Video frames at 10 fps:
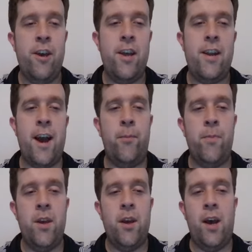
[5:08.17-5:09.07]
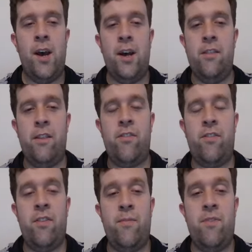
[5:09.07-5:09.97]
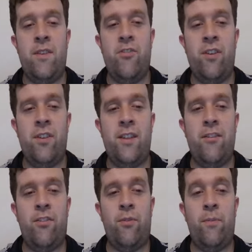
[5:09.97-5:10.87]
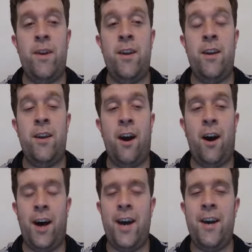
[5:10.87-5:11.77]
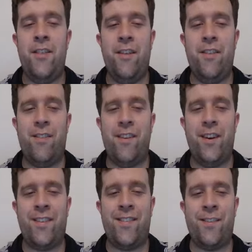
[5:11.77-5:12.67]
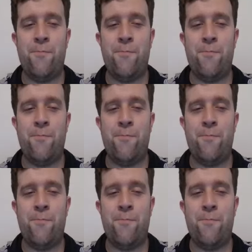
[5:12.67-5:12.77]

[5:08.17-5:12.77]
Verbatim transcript: Now, uh, this digit needs to be higher than 6,